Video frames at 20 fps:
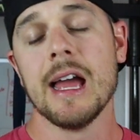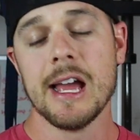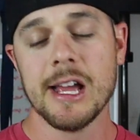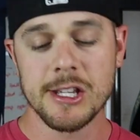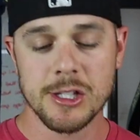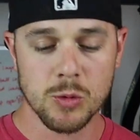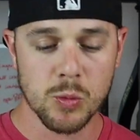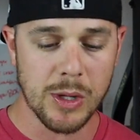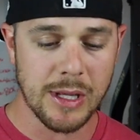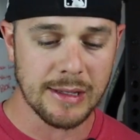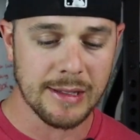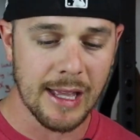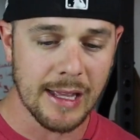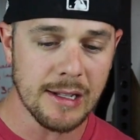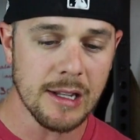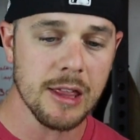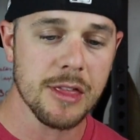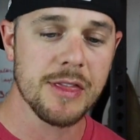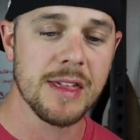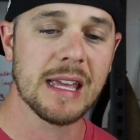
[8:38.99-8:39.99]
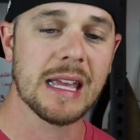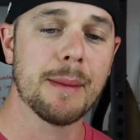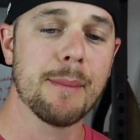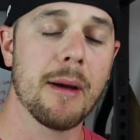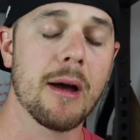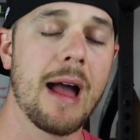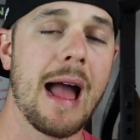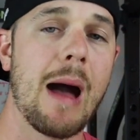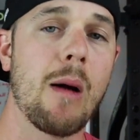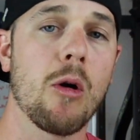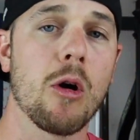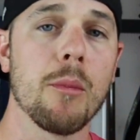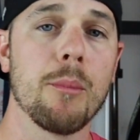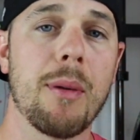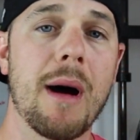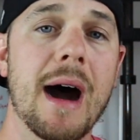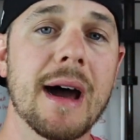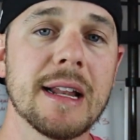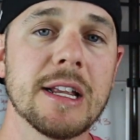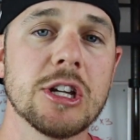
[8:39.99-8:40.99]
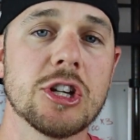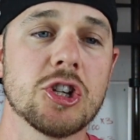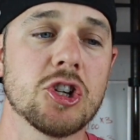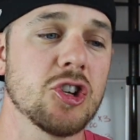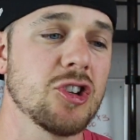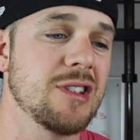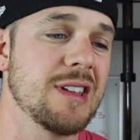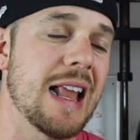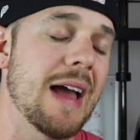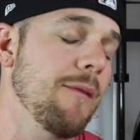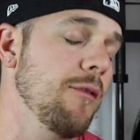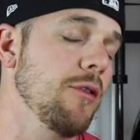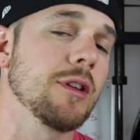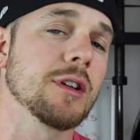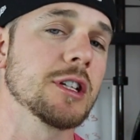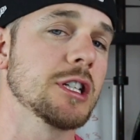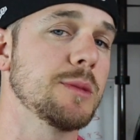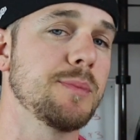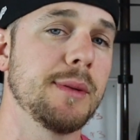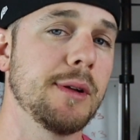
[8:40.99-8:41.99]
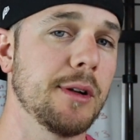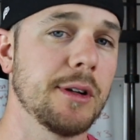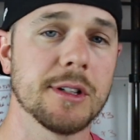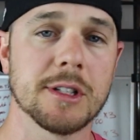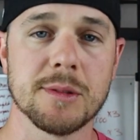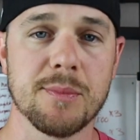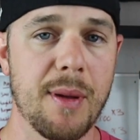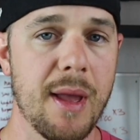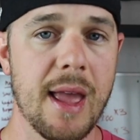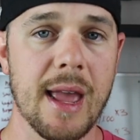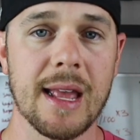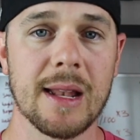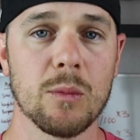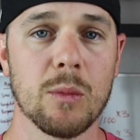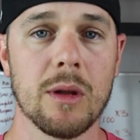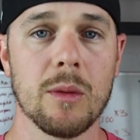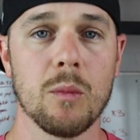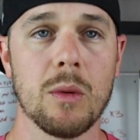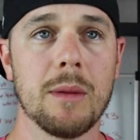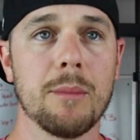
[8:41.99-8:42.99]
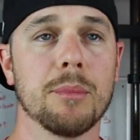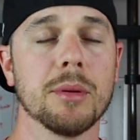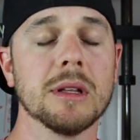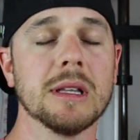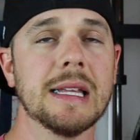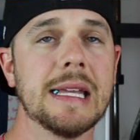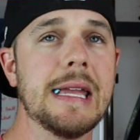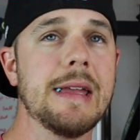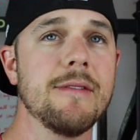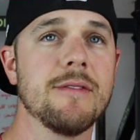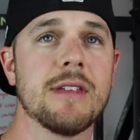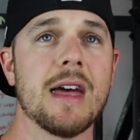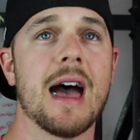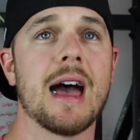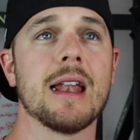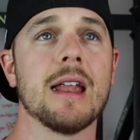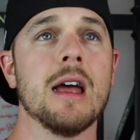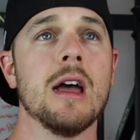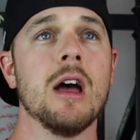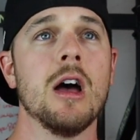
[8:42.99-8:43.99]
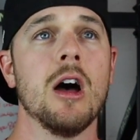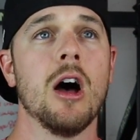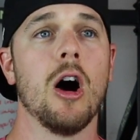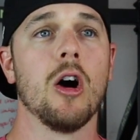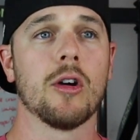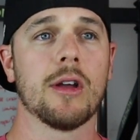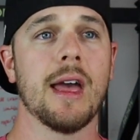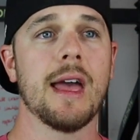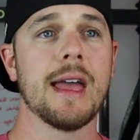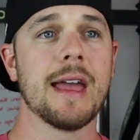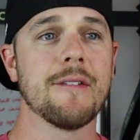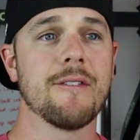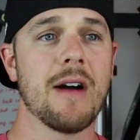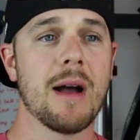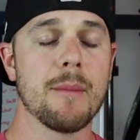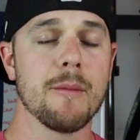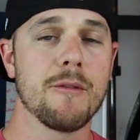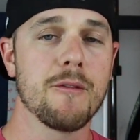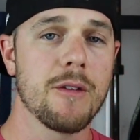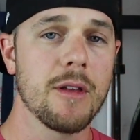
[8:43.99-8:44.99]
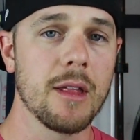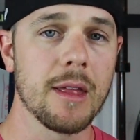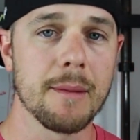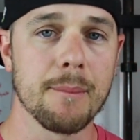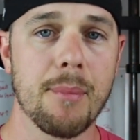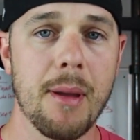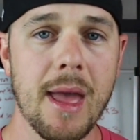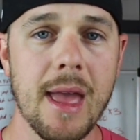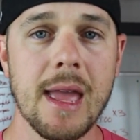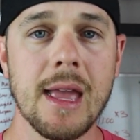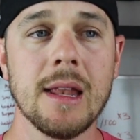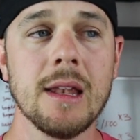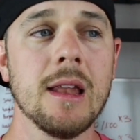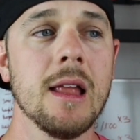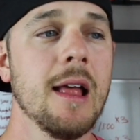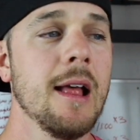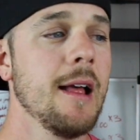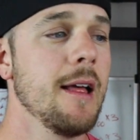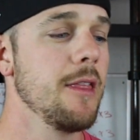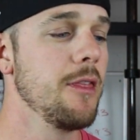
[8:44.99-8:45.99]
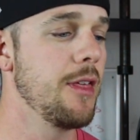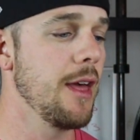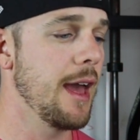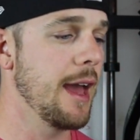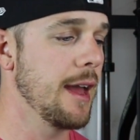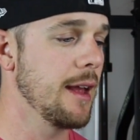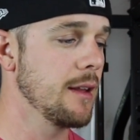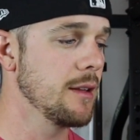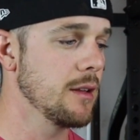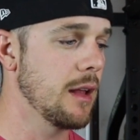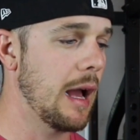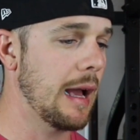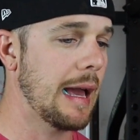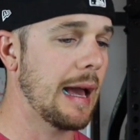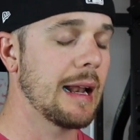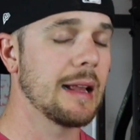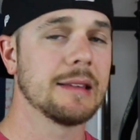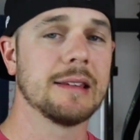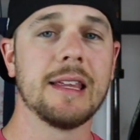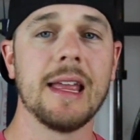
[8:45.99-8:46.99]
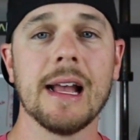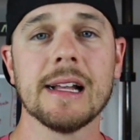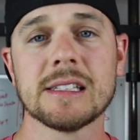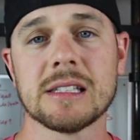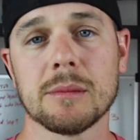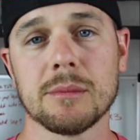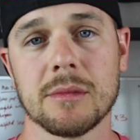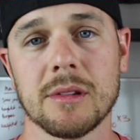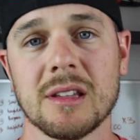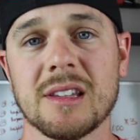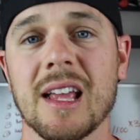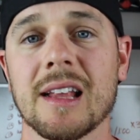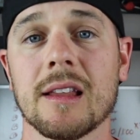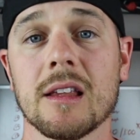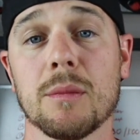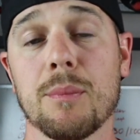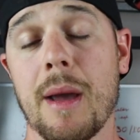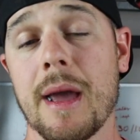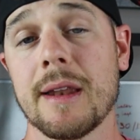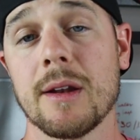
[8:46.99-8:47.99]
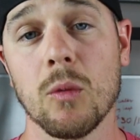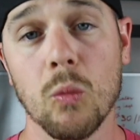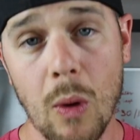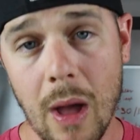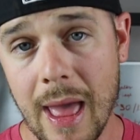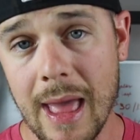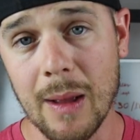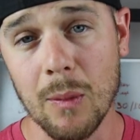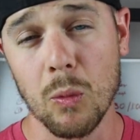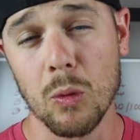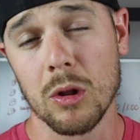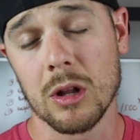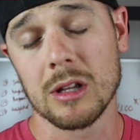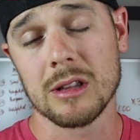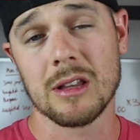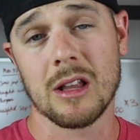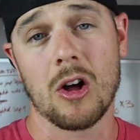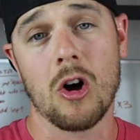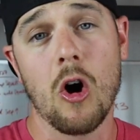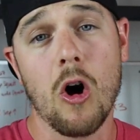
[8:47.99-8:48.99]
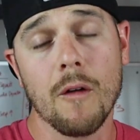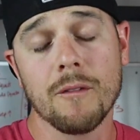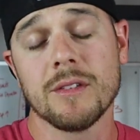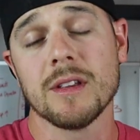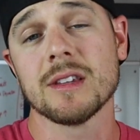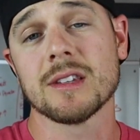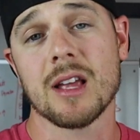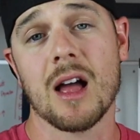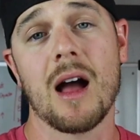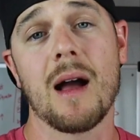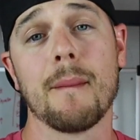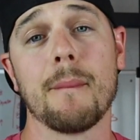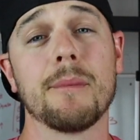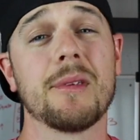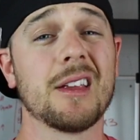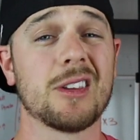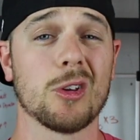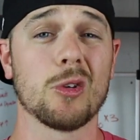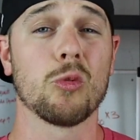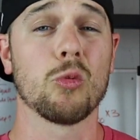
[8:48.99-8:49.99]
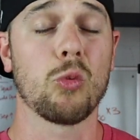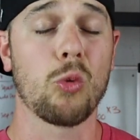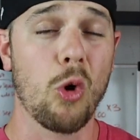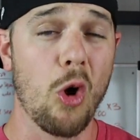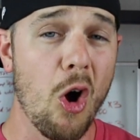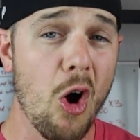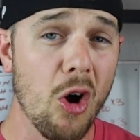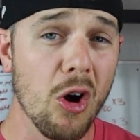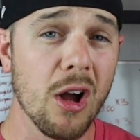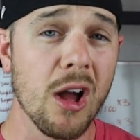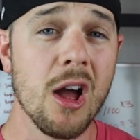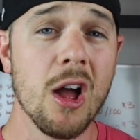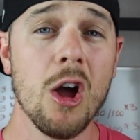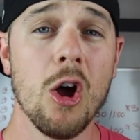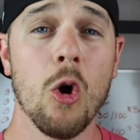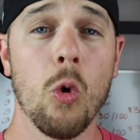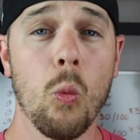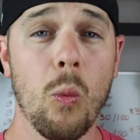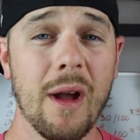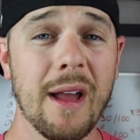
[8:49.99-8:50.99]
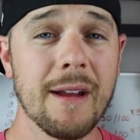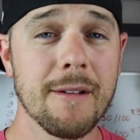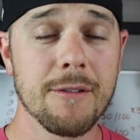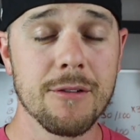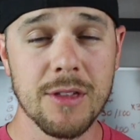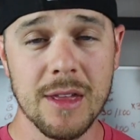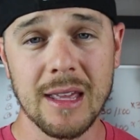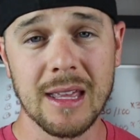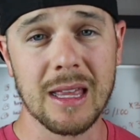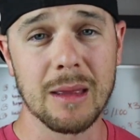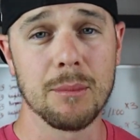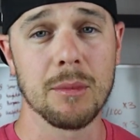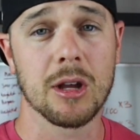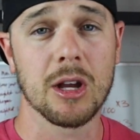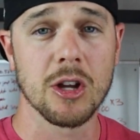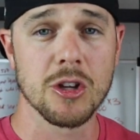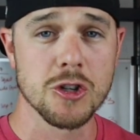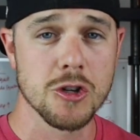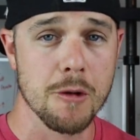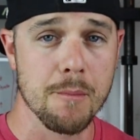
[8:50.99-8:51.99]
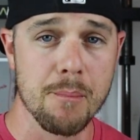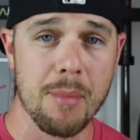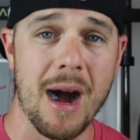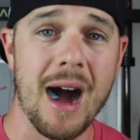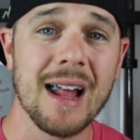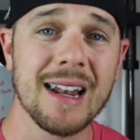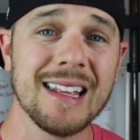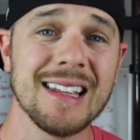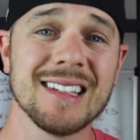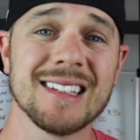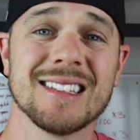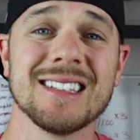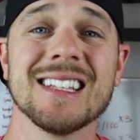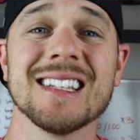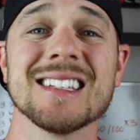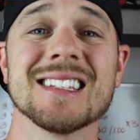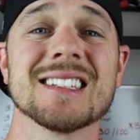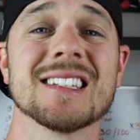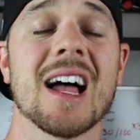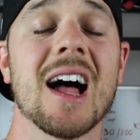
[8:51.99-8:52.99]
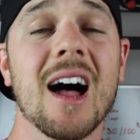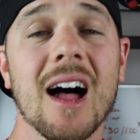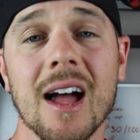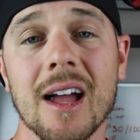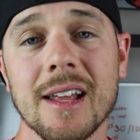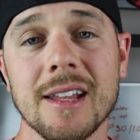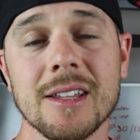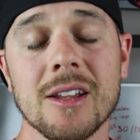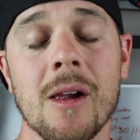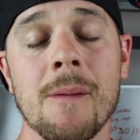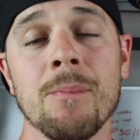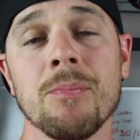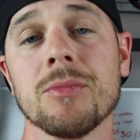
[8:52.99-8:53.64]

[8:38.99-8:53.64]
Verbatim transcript: is we tend to think about how our body should never experience pain. We, we believe that okay, if I'm feeling pain, then I got to take something to take this pain away. Well, oftentimes that's a wrong way of thinking because your body is designed